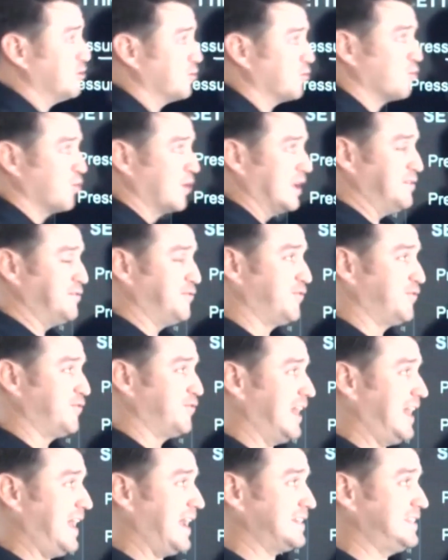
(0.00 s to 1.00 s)
to
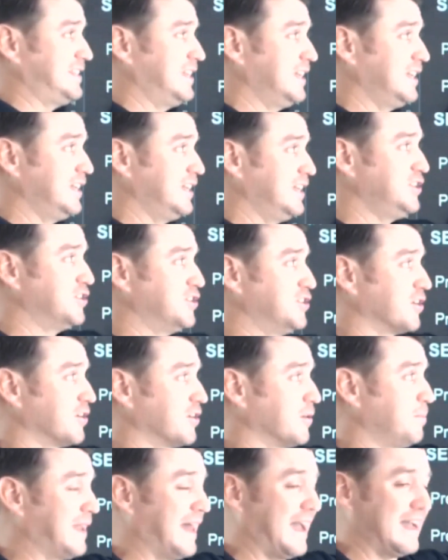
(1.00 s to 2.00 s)
reflect
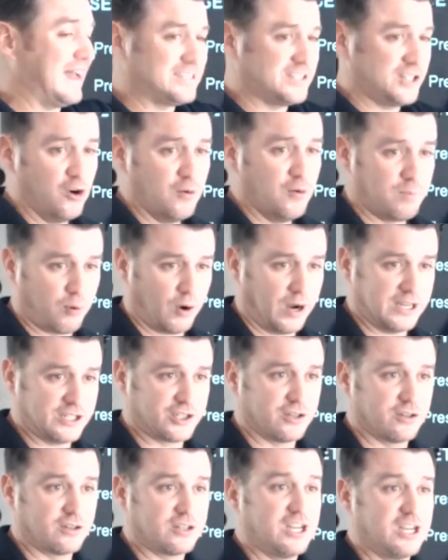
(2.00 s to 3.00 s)
your plateau
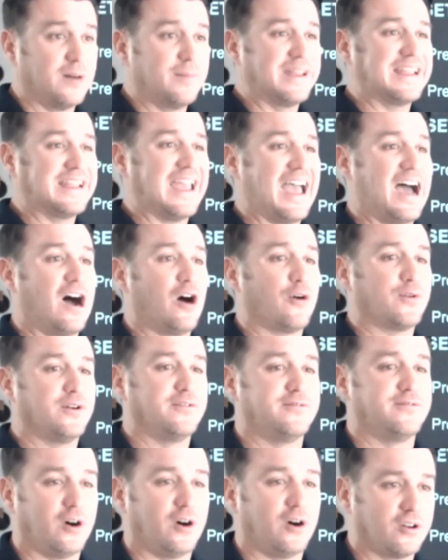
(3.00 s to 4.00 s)
pressure coming out
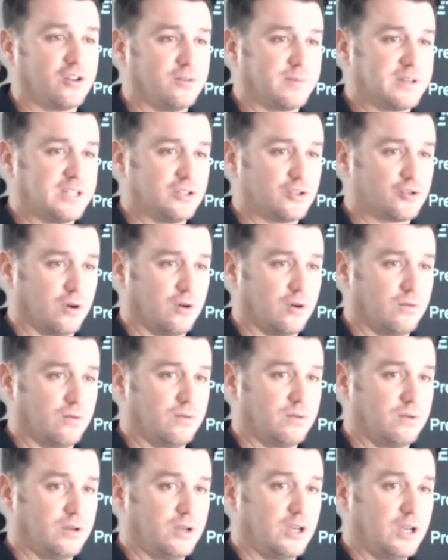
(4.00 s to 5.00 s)
of volume
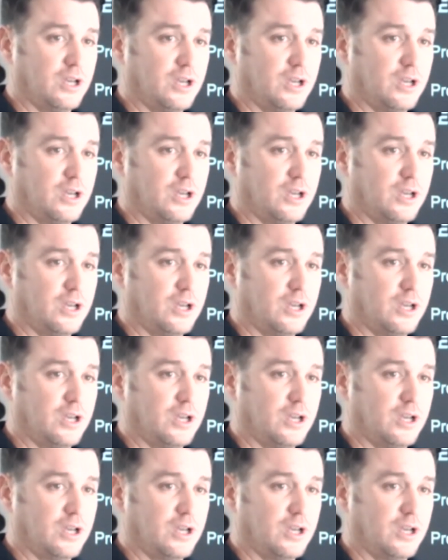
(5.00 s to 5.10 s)
control.